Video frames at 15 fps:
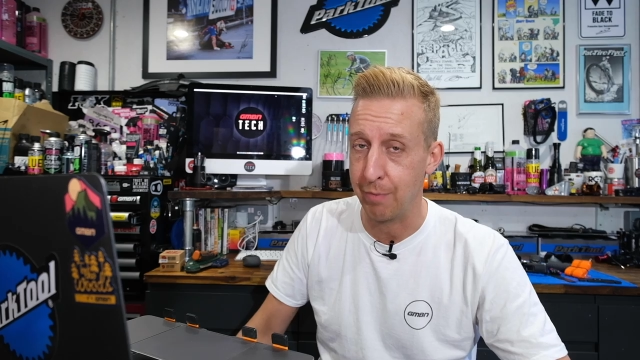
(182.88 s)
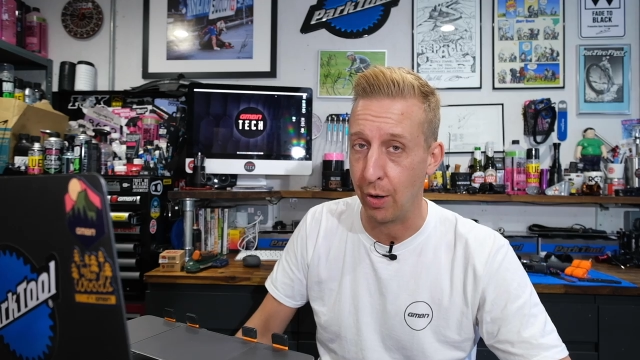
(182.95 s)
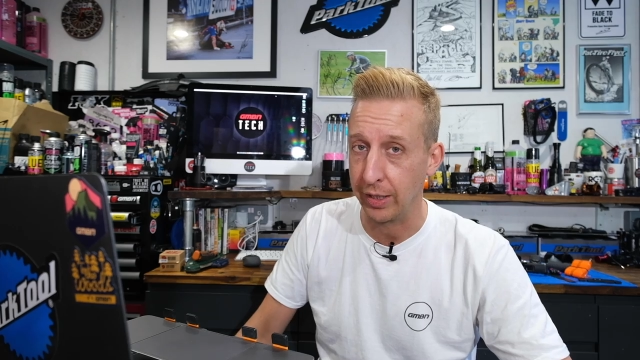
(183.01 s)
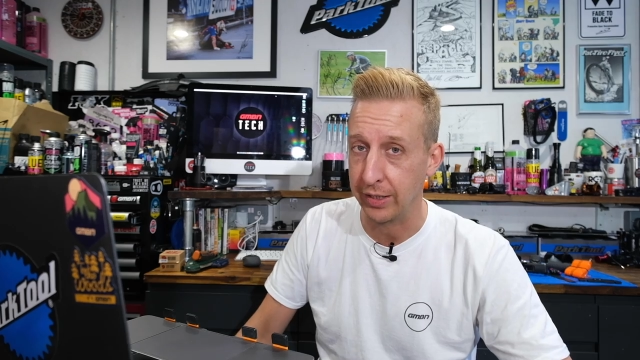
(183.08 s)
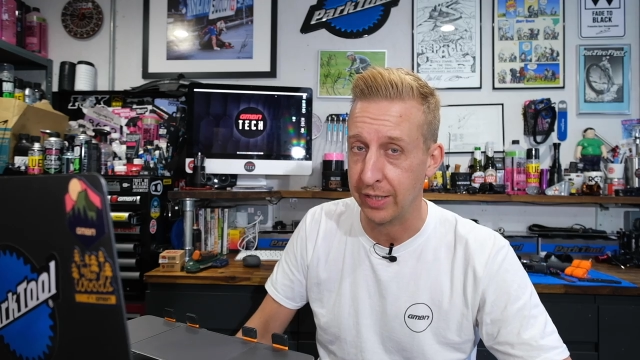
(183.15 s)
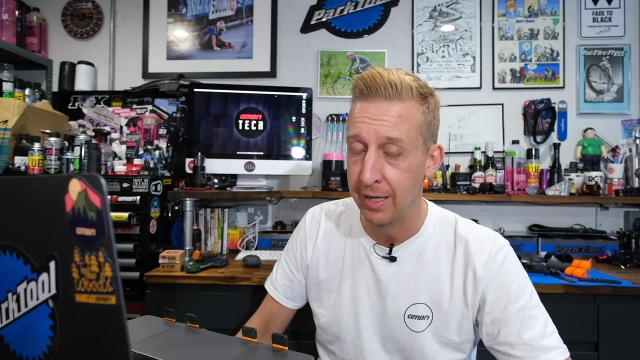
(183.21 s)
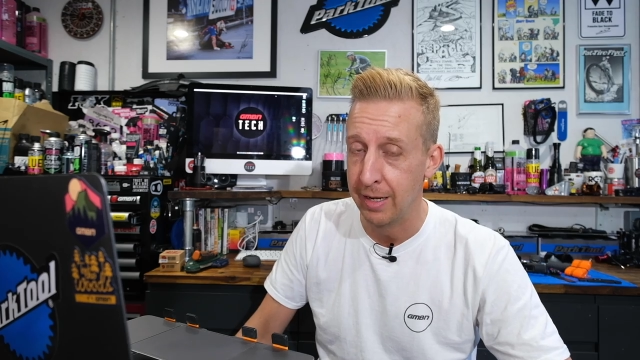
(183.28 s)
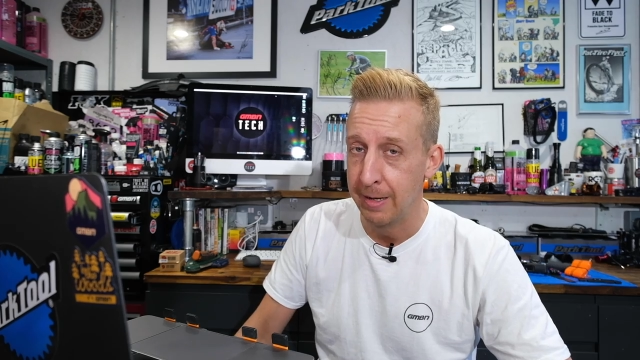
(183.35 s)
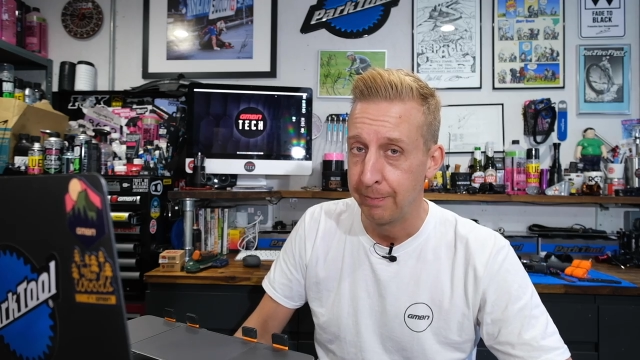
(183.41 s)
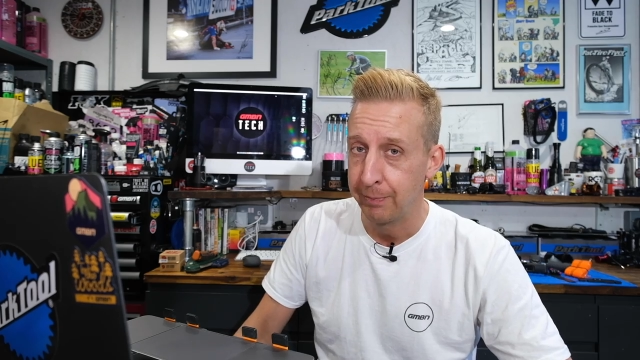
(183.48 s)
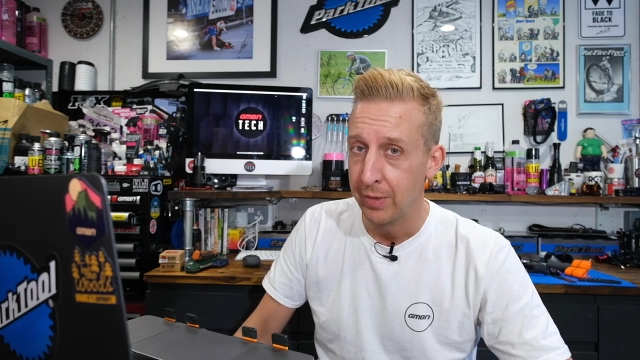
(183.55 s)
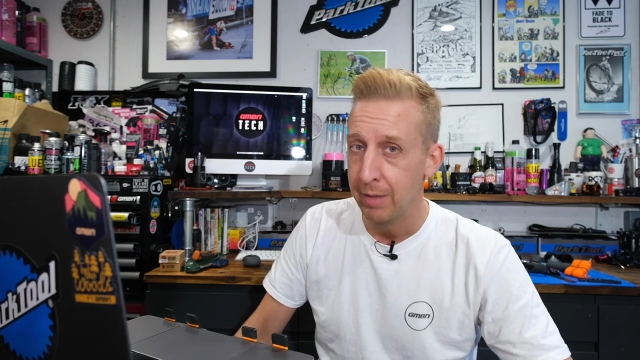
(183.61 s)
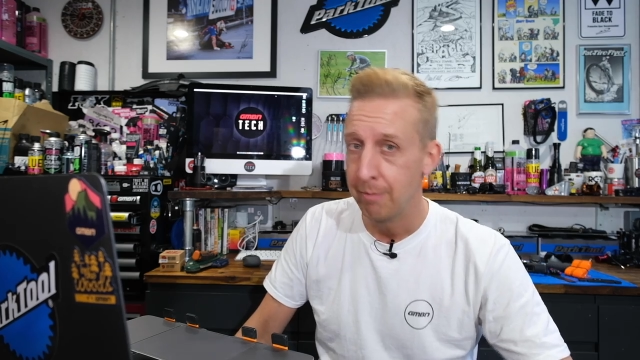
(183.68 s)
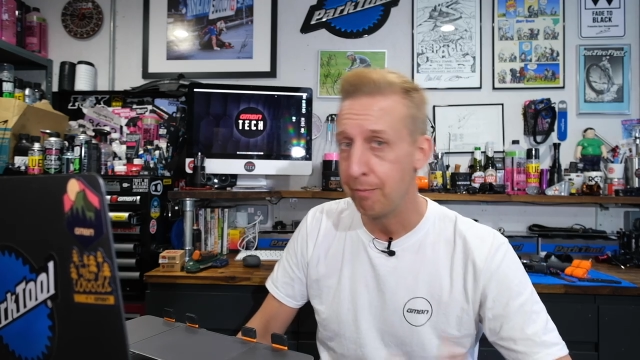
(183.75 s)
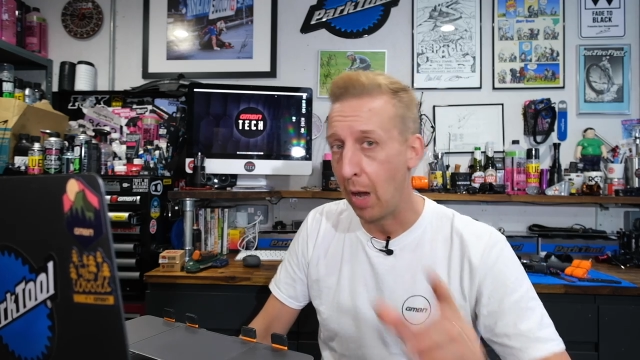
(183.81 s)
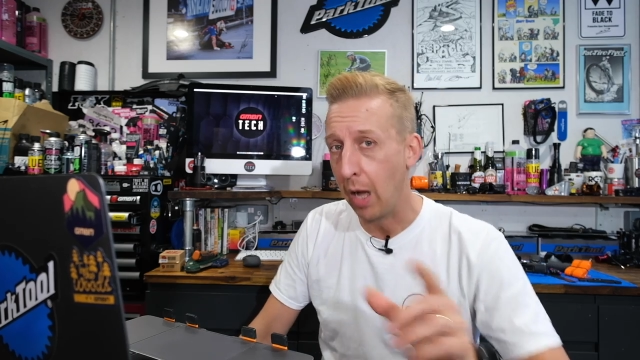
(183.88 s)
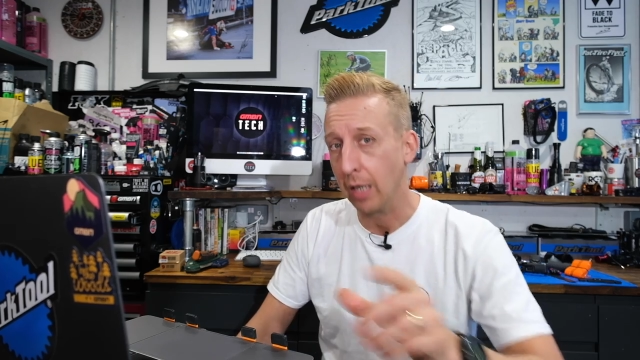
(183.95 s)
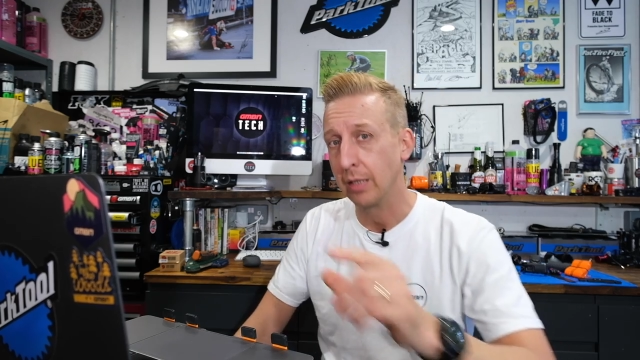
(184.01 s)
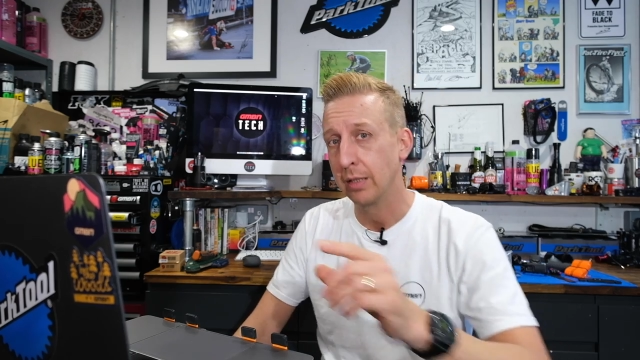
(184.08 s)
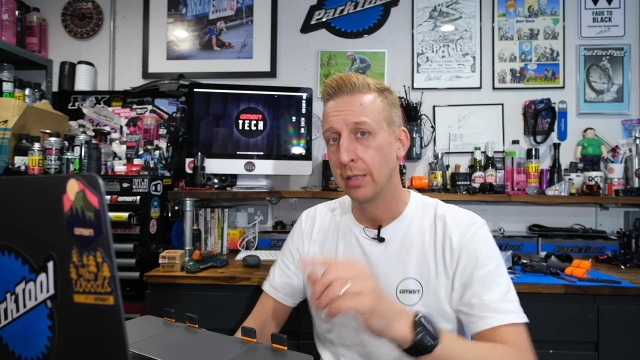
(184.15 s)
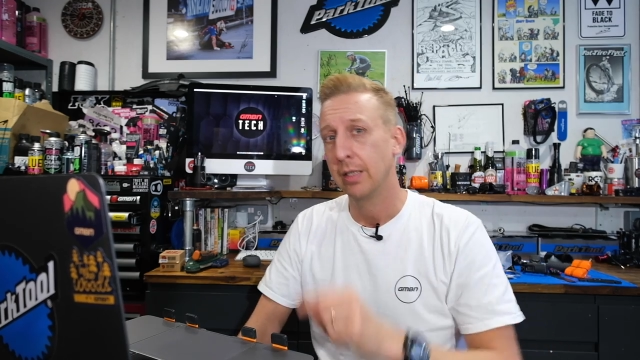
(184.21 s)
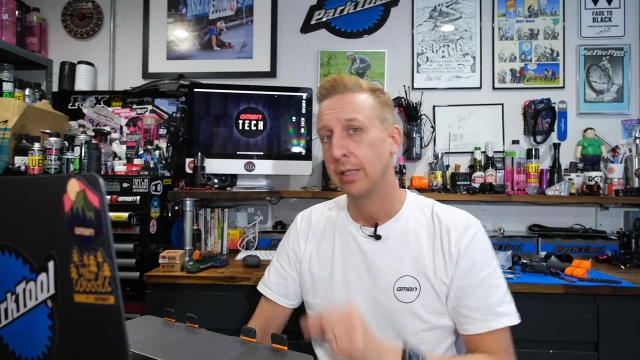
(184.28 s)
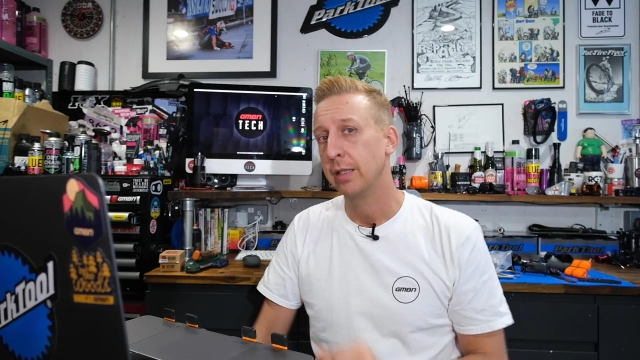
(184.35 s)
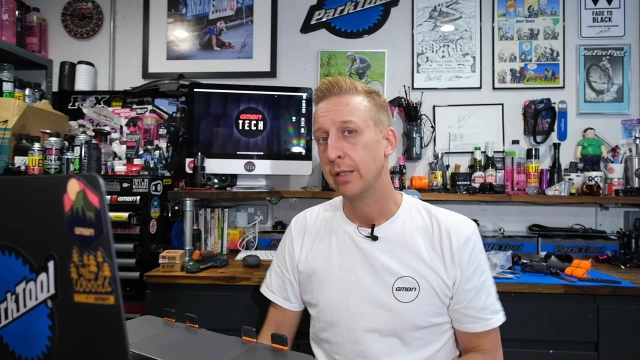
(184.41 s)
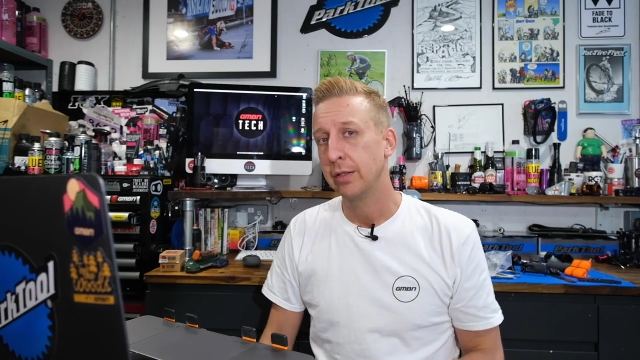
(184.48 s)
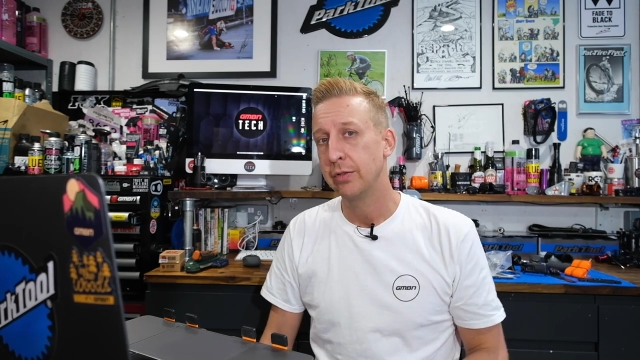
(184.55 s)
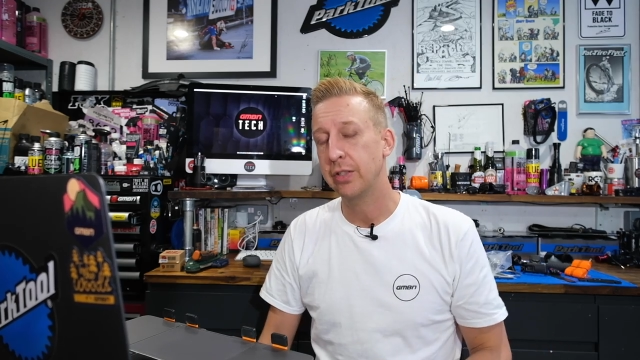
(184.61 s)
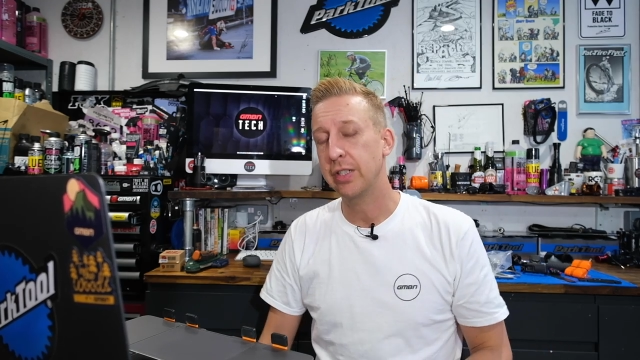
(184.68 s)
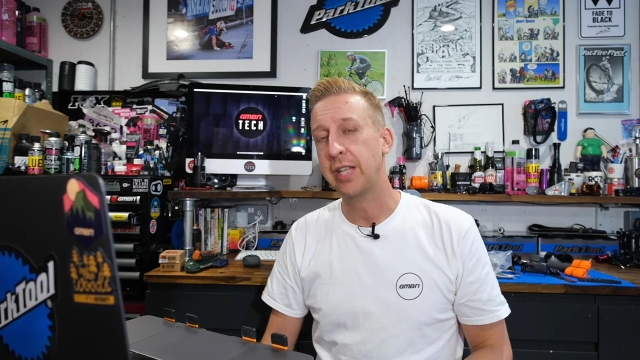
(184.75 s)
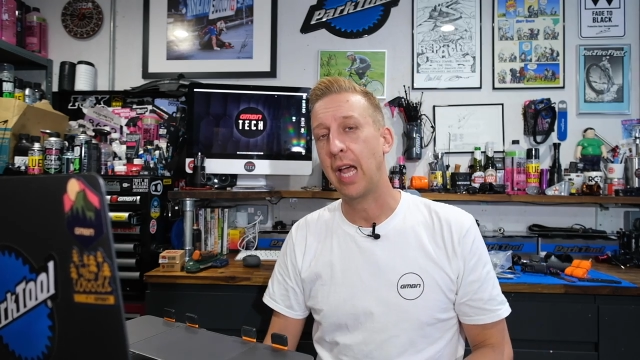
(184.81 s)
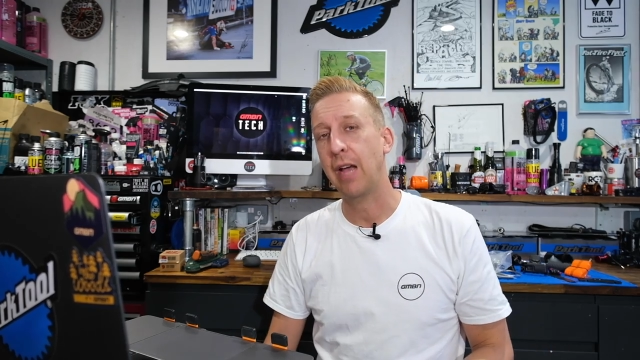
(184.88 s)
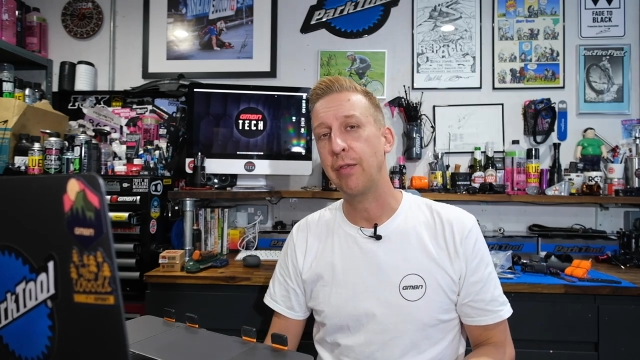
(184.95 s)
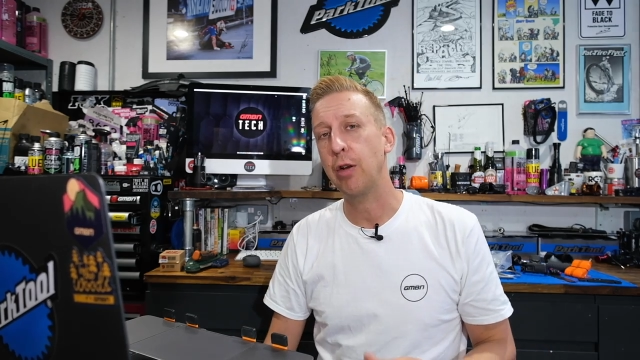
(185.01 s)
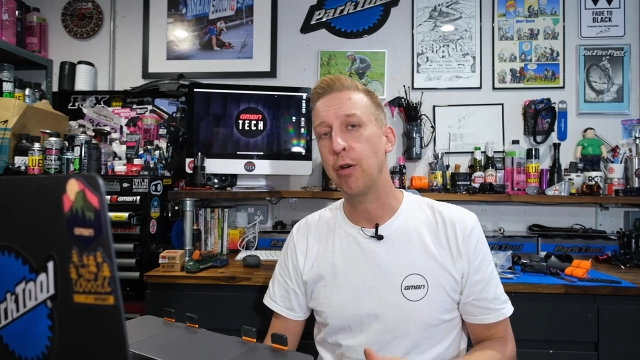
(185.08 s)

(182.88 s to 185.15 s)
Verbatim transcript: bikes. But just have